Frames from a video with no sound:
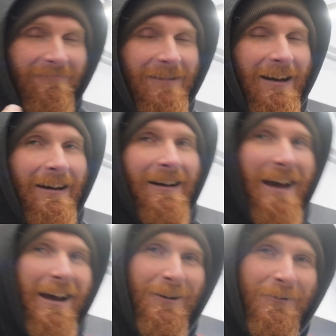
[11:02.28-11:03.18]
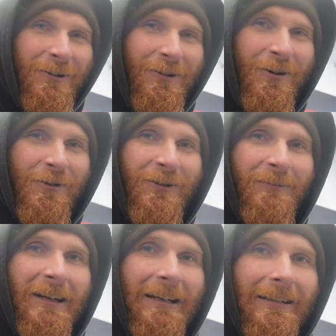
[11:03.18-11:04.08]
yeah, anyone who knows
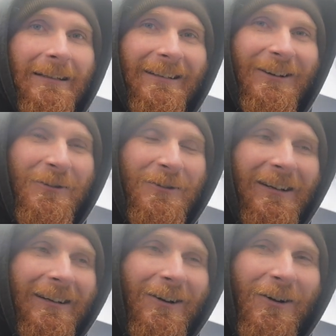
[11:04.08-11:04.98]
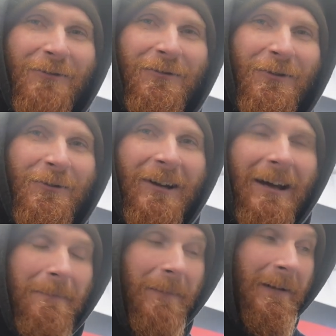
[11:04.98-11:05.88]
me knows I got a few of
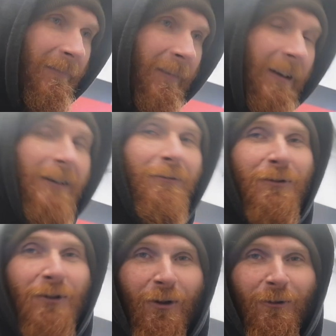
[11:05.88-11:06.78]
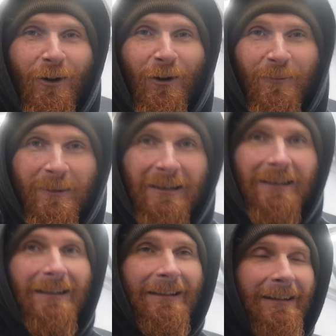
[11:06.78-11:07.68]
them. If you don't know
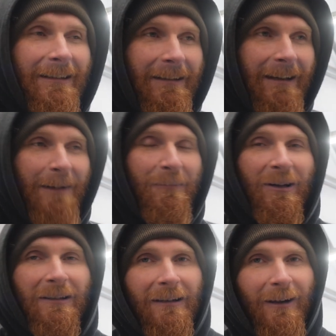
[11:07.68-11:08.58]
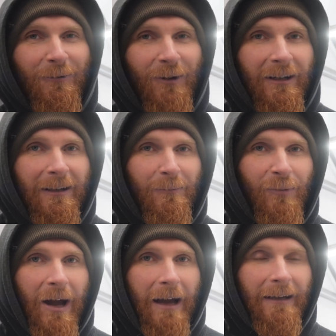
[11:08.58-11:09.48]
me, that might sound like I'm
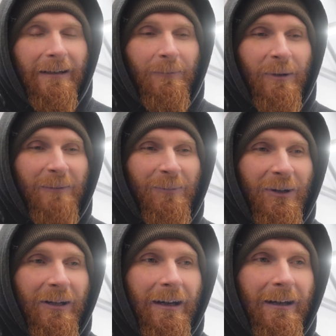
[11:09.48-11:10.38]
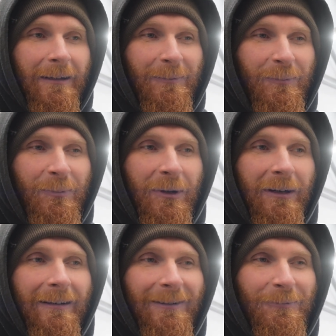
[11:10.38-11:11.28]
bragging a bit by there,
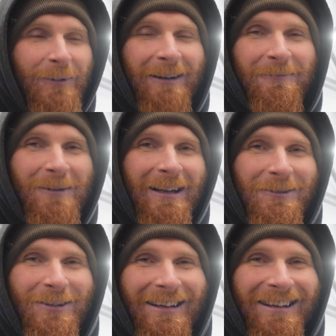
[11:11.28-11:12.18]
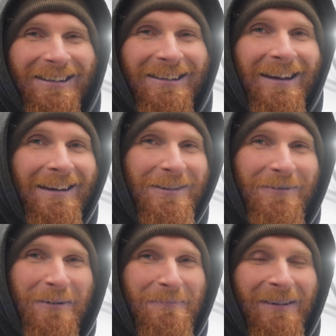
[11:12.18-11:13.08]
but when you see the state of
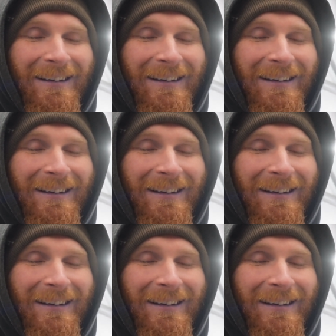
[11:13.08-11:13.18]
them,